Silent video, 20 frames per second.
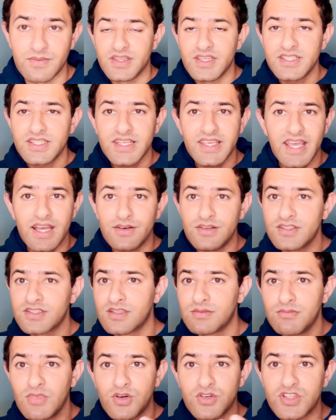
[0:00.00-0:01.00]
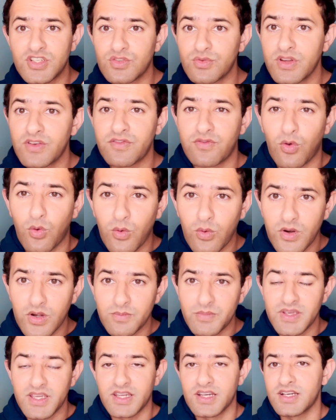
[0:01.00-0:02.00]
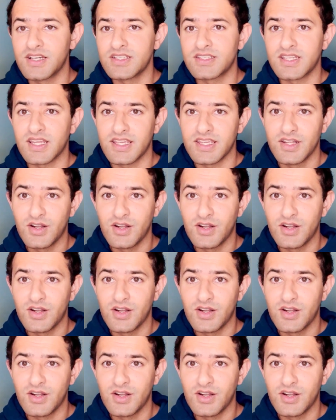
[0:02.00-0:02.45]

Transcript: This account is the most straightforward because,